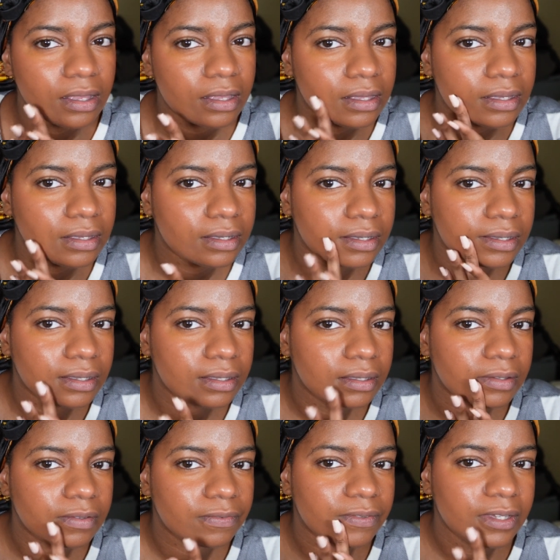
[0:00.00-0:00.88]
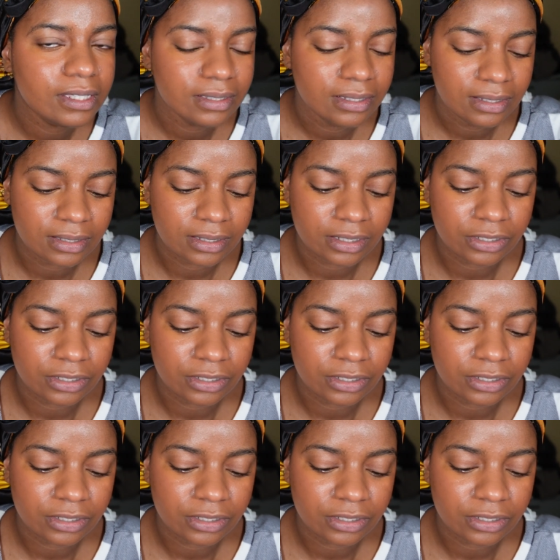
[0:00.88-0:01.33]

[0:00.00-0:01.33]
It is. It is giving